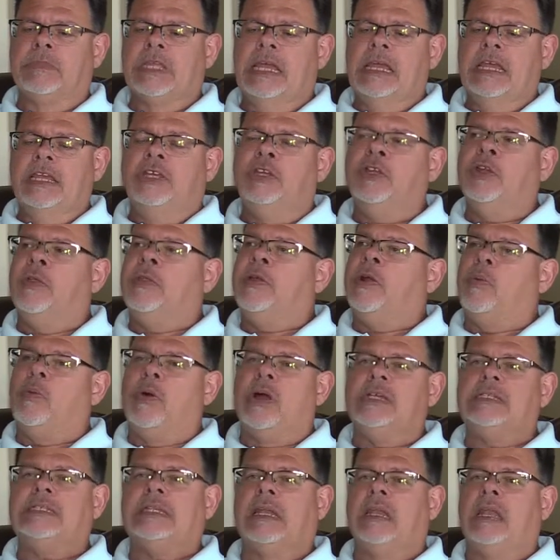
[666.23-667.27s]
you know, there
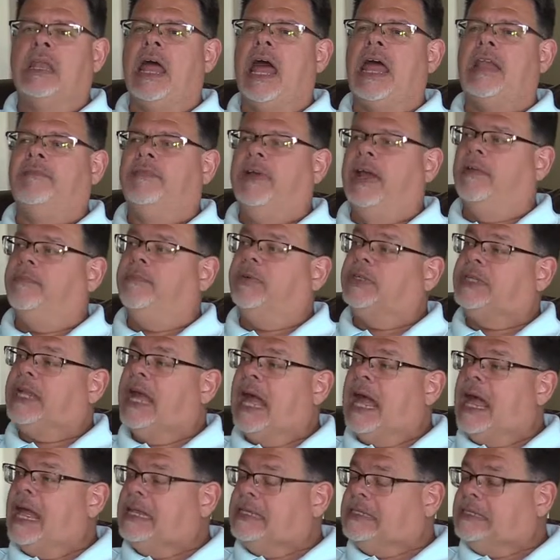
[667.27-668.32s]
wasn't a lot of
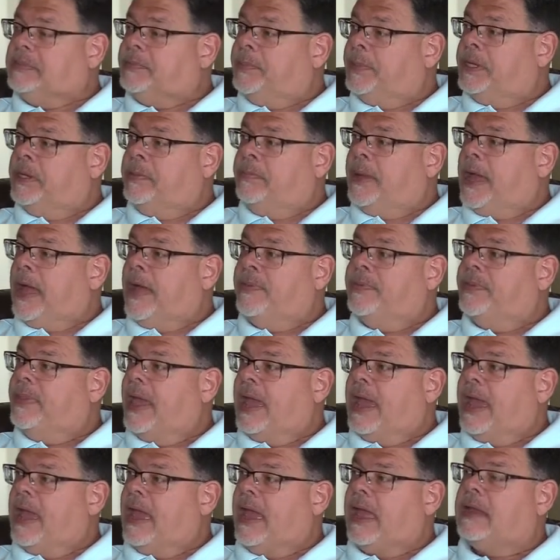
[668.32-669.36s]
advertisement about
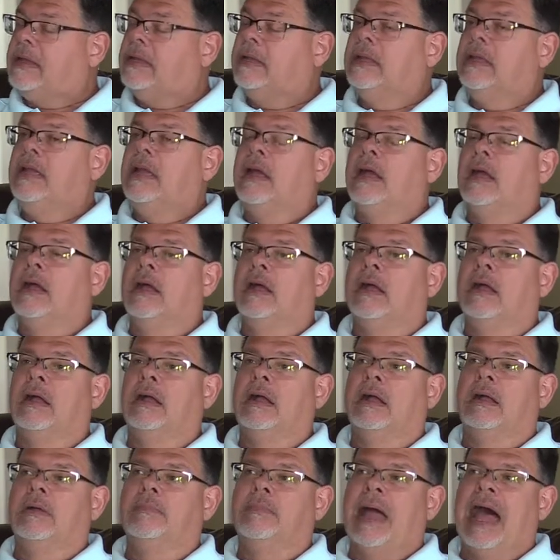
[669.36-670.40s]
that.
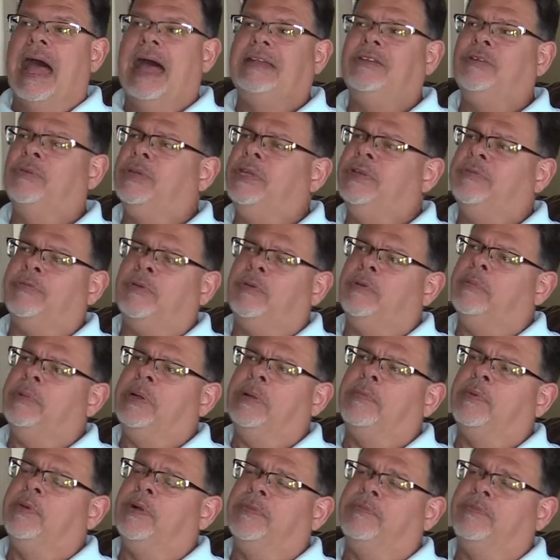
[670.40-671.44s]
I don't even
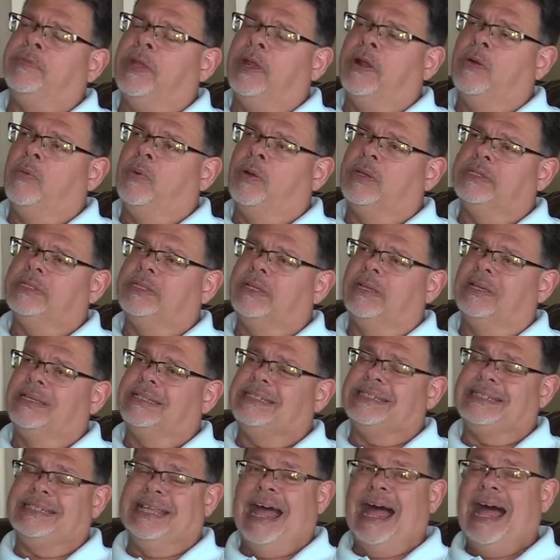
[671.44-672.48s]
remember if there was a
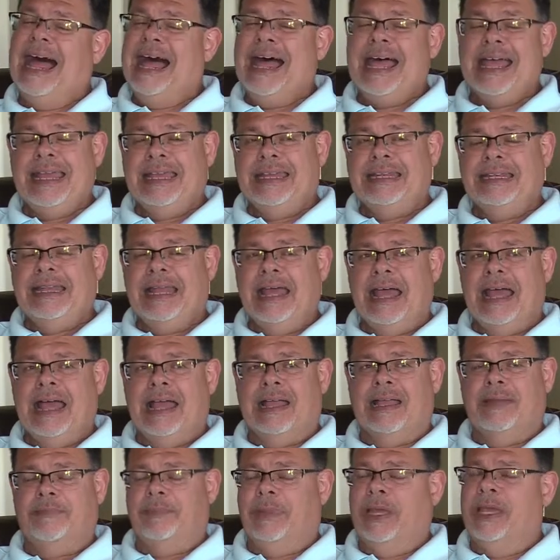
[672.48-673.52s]
sign.
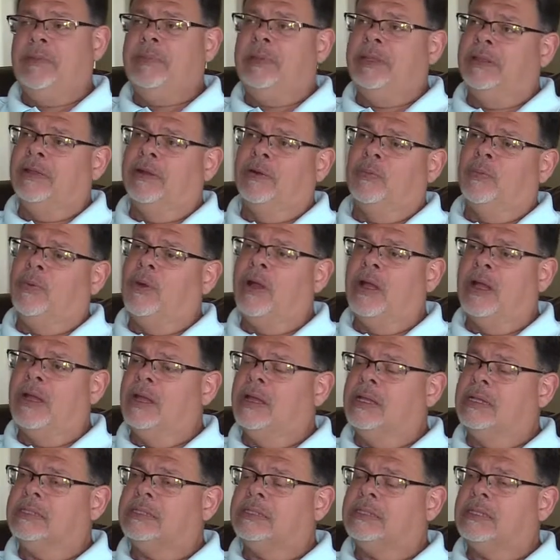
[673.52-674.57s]
Maybe there
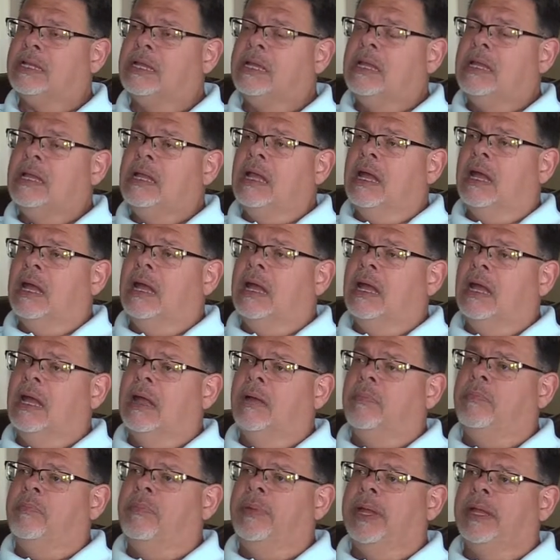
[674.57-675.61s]
was,
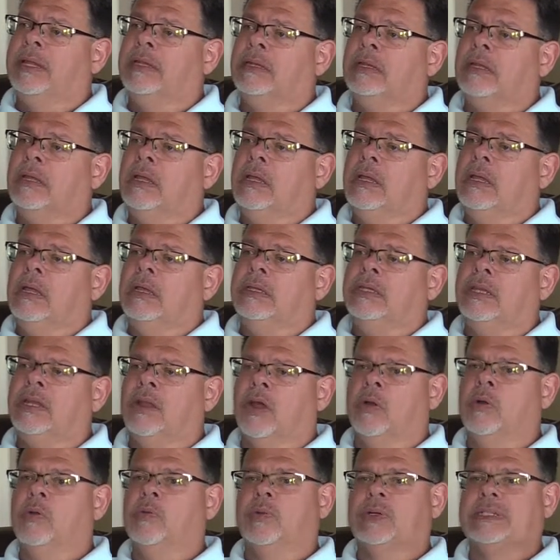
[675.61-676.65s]
but you
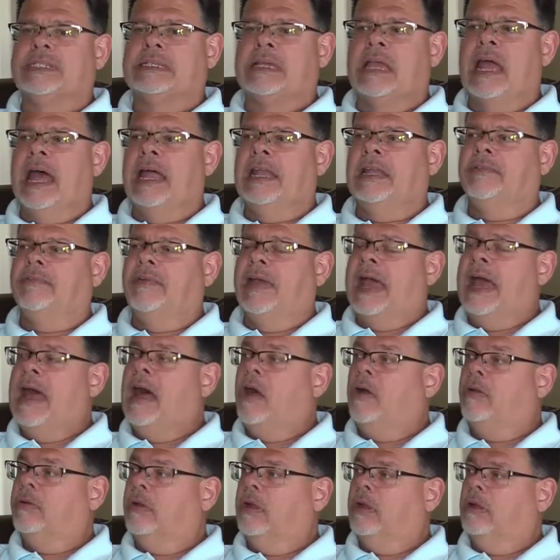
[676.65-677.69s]
know, it was kind of
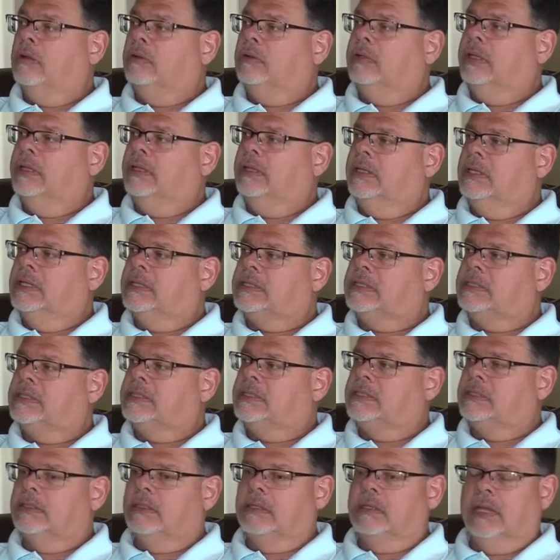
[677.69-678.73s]
out in
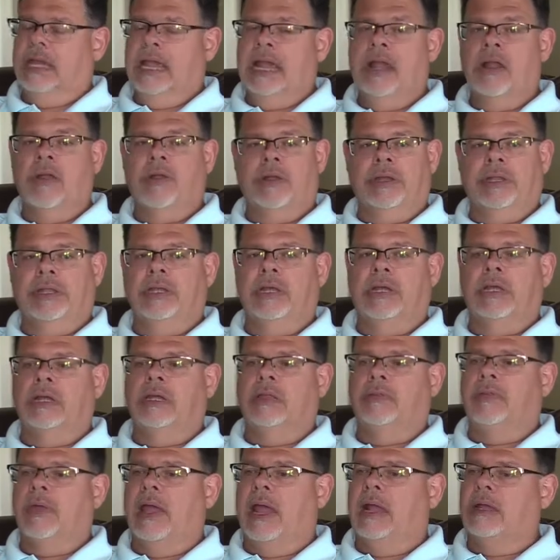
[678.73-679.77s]
this
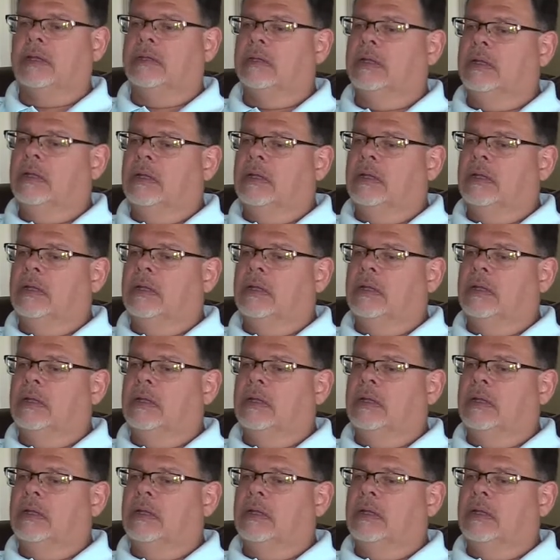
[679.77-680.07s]
area that